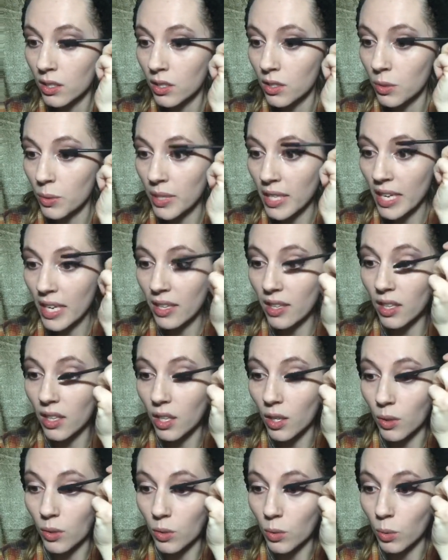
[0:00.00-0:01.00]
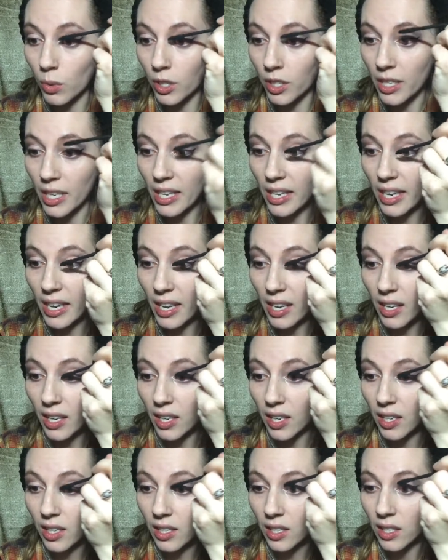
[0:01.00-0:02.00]
To get those working,
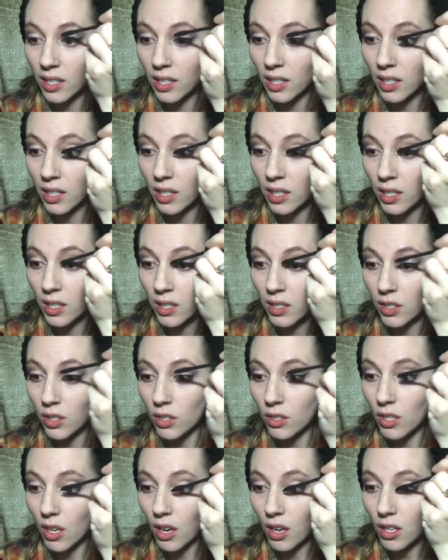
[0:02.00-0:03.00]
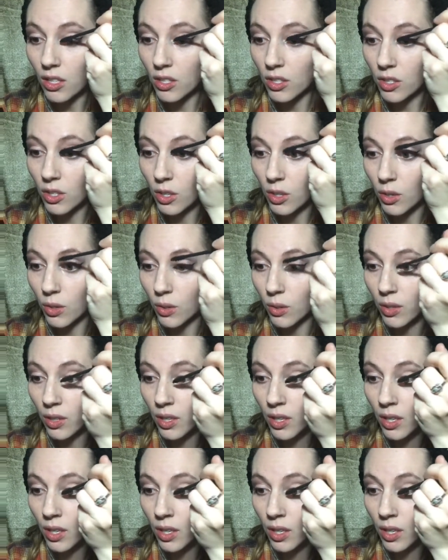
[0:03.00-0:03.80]
and there's also